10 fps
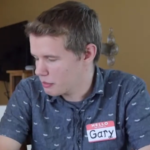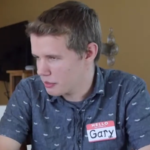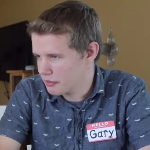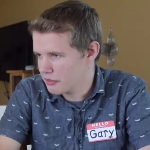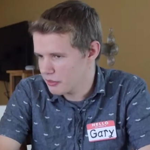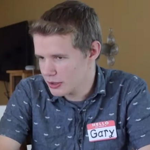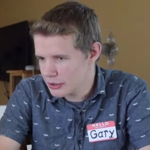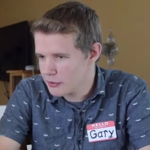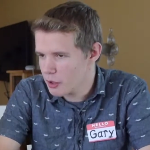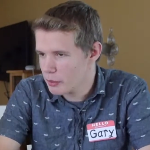Well, first
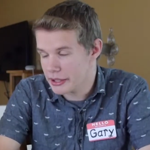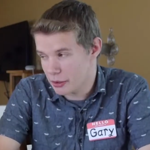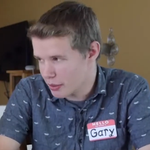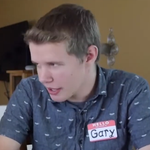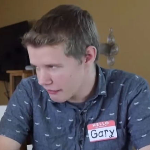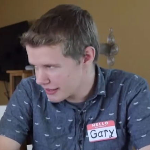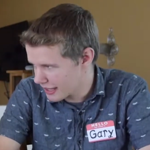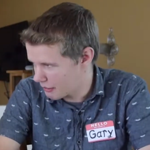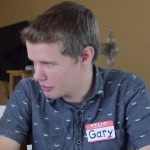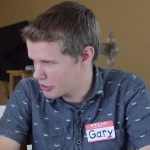of all, we don't have a
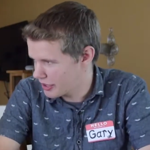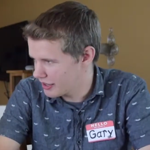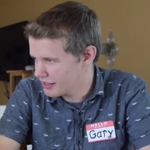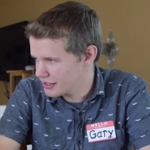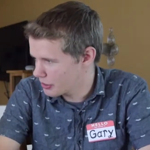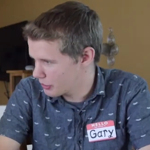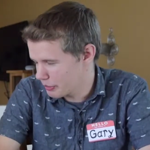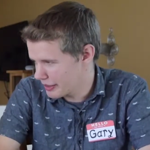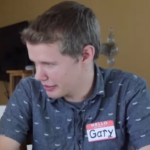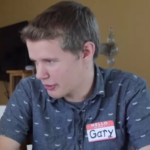time machine, so we
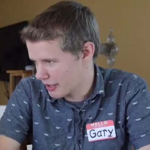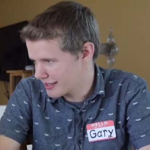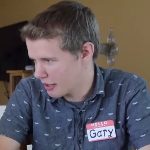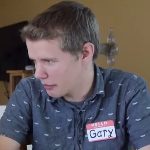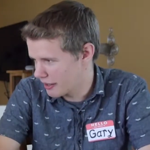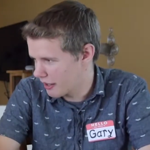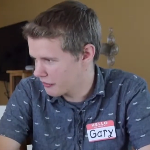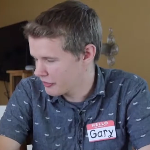can cross that one off.